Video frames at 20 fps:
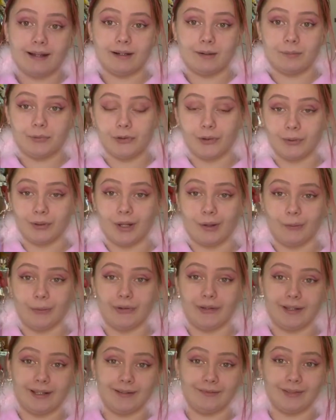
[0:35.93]
I'm so
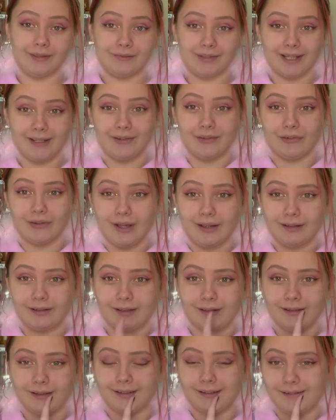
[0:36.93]
cozy even if it is
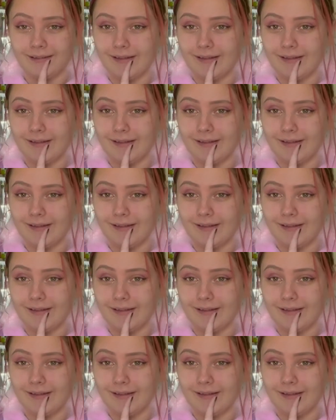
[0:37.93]
like